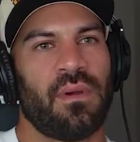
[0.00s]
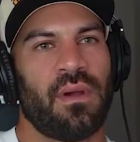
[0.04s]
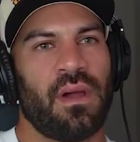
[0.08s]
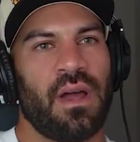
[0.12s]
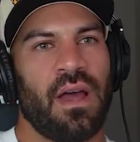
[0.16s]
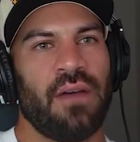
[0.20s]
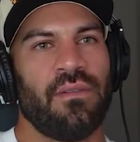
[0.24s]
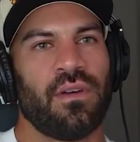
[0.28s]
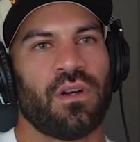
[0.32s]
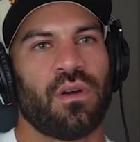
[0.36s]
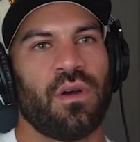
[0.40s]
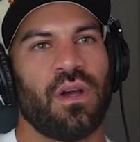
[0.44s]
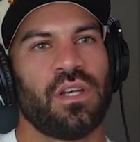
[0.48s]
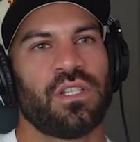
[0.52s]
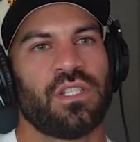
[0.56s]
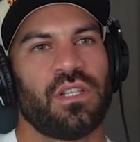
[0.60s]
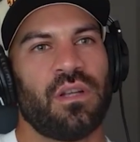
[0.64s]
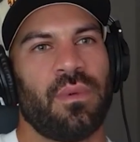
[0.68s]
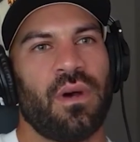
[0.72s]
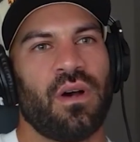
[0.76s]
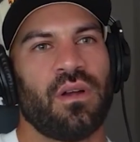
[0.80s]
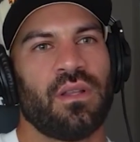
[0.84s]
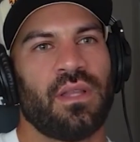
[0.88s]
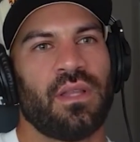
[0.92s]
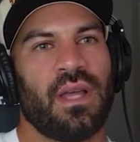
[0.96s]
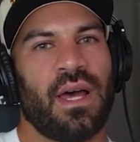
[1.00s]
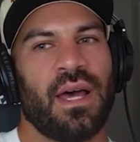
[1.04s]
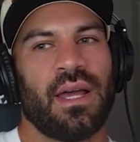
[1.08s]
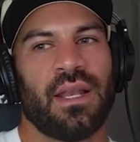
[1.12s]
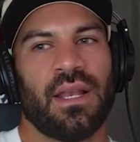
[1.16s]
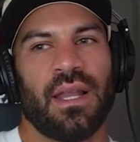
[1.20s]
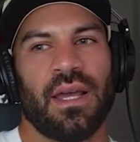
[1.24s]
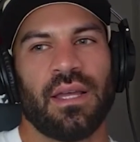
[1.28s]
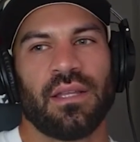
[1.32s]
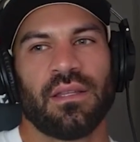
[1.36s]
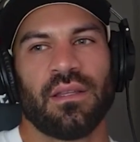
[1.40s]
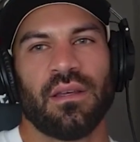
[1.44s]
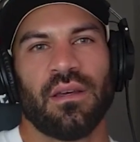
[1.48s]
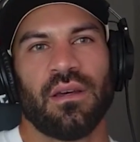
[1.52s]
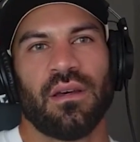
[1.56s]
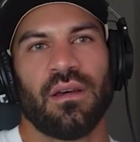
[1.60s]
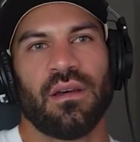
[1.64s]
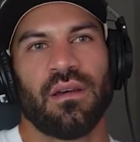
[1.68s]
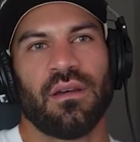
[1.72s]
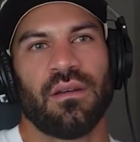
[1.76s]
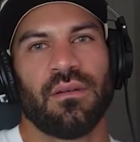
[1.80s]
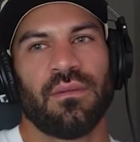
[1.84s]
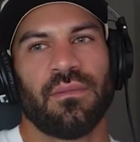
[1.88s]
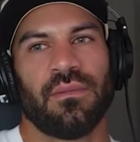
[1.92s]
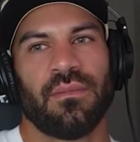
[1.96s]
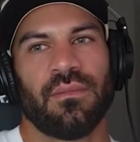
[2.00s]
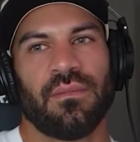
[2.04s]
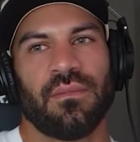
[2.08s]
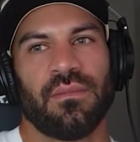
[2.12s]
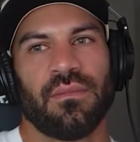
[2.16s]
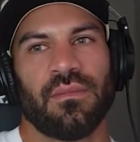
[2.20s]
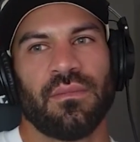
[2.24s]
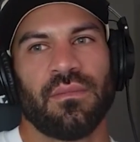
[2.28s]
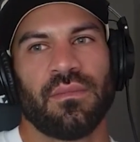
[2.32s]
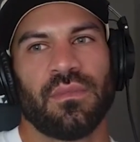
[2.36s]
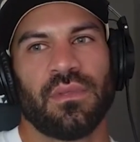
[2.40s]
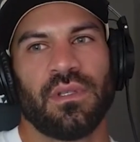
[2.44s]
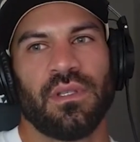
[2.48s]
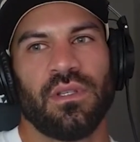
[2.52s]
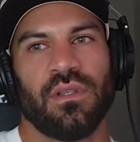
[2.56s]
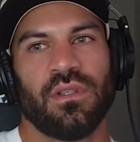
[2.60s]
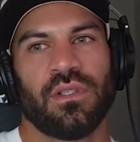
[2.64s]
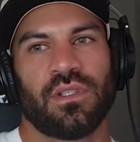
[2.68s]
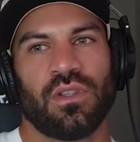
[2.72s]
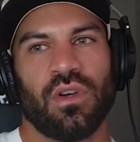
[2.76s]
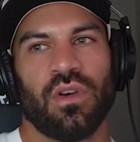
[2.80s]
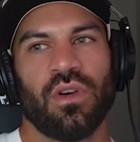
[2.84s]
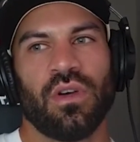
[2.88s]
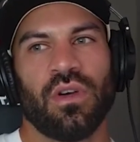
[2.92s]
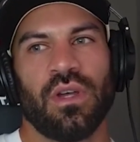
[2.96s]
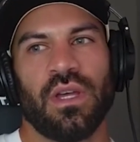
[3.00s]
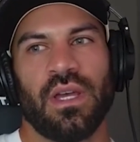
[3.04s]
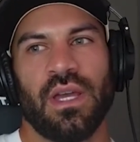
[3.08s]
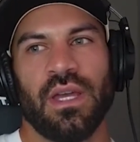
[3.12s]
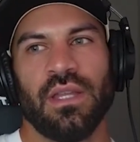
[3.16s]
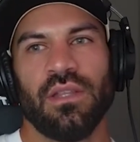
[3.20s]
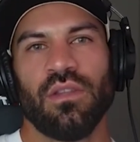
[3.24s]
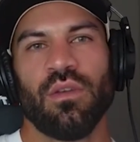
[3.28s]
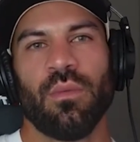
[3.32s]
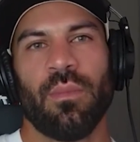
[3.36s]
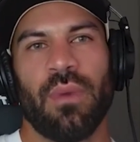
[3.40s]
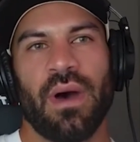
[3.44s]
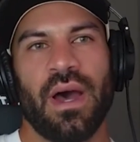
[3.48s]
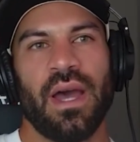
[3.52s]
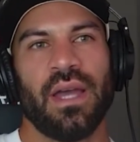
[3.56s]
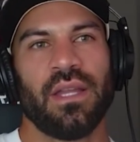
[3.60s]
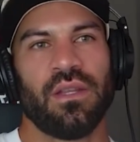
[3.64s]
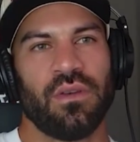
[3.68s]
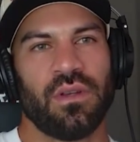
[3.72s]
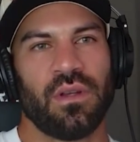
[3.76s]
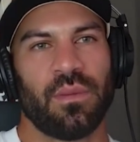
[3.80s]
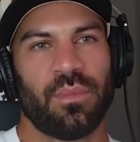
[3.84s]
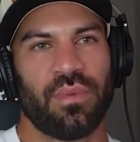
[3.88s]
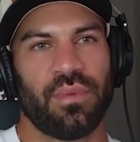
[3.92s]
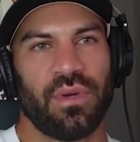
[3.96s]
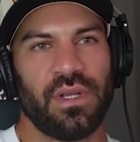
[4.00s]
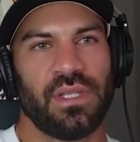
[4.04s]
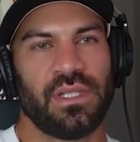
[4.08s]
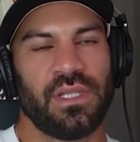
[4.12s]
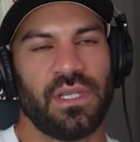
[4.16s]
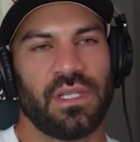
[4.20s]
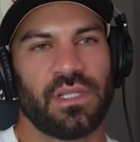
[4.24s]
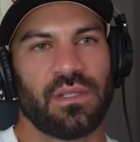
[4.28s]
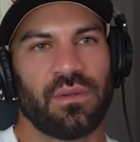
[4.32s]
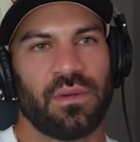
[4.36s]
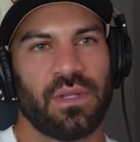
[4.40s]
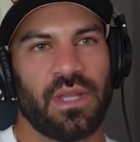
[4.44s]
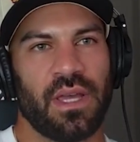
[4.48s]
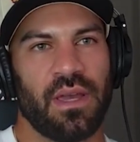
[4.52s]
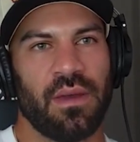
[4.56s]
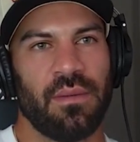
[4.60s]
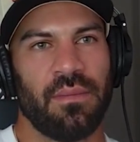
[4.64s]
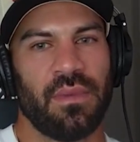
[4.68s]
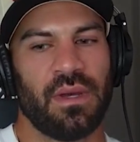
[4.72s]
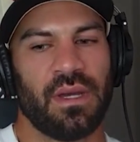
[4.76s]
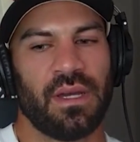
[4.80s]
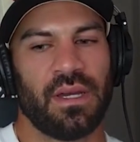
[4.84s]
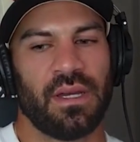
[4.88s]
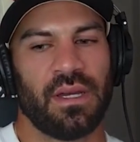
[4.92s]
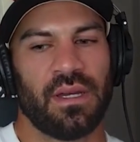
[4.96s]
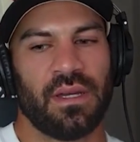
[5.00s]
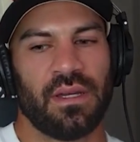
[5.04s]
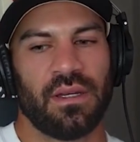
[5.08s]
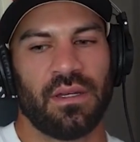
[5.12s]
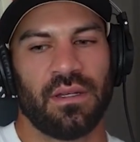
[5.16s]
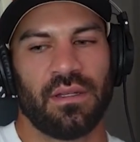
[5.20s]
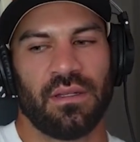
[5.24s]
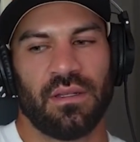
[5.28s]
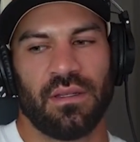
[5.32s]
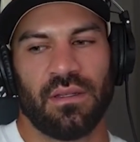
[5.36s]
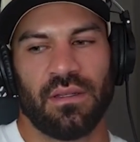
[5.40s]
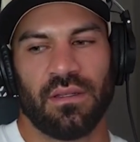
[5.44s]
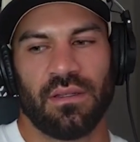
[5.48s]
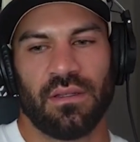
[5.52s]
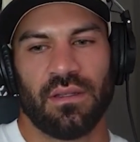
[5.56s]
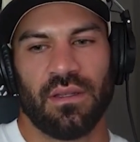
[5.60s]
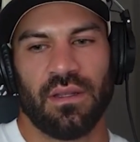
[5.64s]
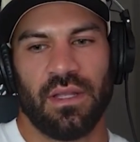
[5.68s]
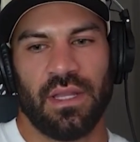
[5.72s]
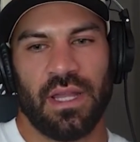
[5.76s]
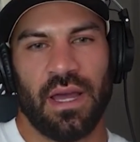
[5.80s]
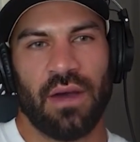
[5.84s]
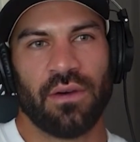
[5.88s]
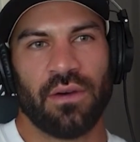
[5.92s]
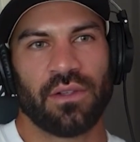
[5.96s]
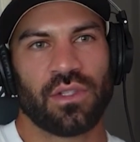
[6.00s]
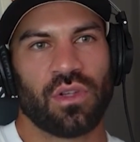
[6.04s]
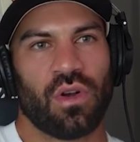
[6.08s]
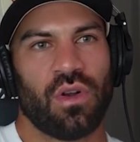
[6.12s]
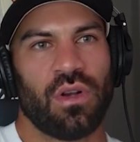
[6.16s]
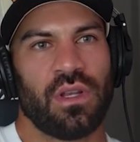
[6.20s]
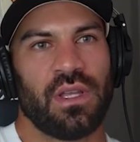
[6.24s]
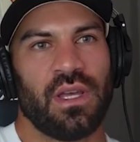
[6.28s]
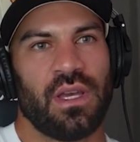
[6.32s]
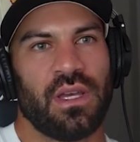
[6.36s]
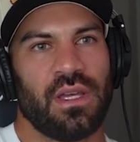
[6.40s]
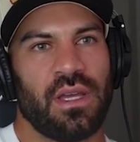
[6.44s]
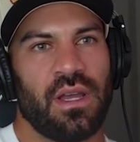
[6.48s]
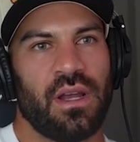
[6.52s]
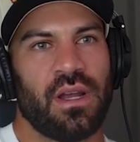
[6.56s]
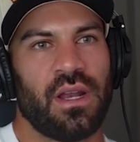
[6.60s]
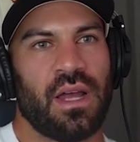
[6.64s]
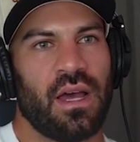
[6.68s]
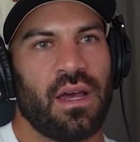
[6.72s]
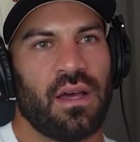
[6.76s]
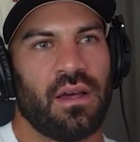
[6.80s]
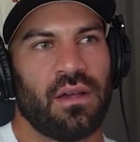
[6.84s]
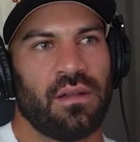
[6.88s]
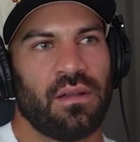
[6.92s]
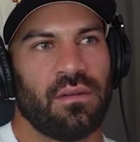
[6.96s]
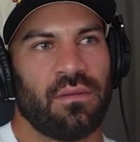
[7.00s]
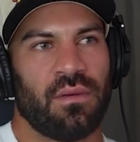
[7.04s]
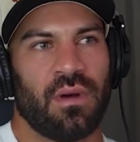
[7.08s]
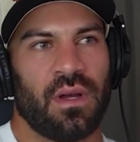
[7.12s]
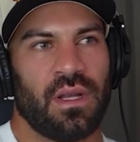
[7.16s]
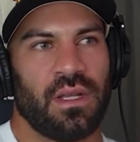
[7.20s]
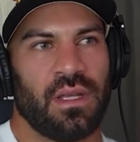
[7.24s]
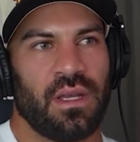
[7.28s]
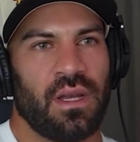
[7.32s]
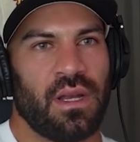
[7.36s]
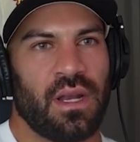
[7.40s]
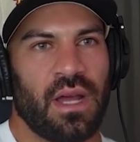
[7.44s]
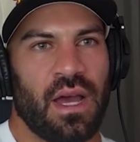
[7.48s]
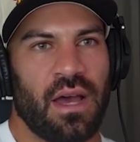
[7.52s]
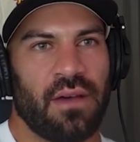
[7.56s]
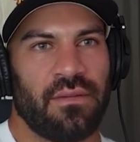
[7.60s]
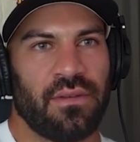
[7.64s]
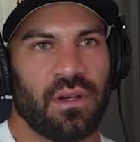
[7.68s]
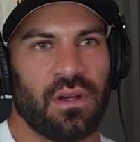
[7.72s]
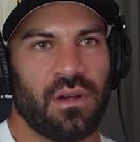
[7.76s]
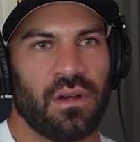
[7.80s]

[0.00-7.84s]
I have a question about that. Like the you so in Dubai doing the preseason with him, that was only a year and a year and a half